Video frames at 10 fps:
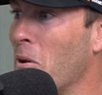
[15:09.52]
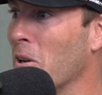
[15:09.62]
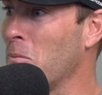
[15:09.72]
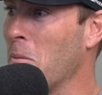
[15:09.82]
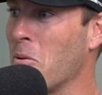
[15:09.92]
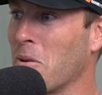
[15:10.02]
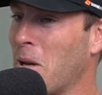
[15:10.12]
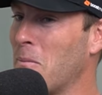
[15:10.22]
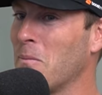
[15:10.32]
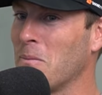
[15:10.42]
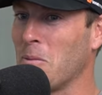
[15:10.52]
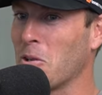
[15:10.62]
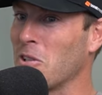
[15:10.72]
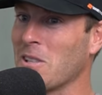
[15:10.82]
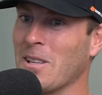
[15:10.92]
bikes. People want to come
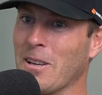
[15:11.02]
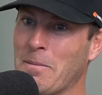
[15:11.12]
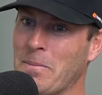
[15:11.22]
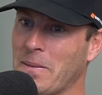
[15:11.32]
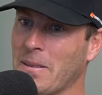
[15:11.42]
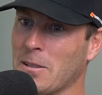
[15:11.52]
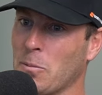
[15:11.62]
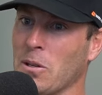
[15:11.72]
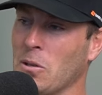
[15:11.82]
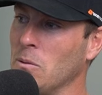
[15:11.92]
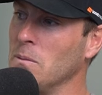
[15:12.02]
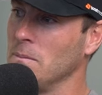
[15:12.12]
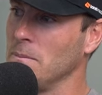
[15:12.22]
watch us, so it's pretty cool.